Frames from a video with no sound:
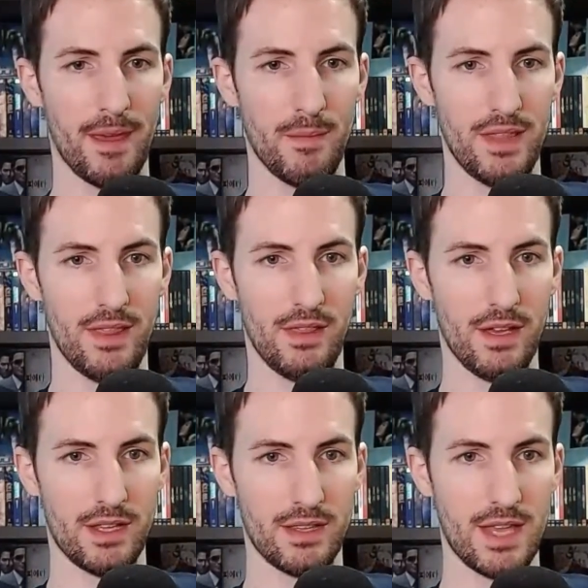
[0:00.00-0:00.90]
I mean,
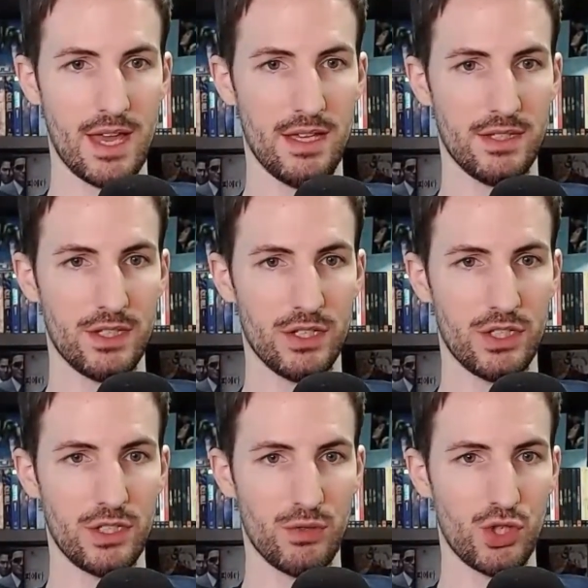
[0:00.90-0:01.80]
look, that is
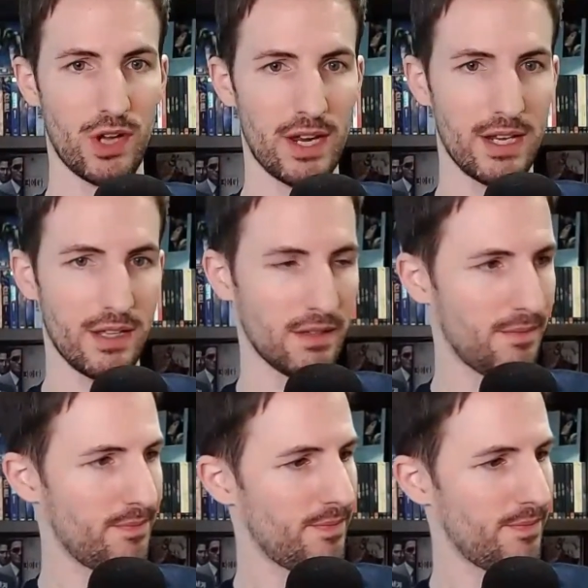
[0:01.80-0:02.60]
just so shiny.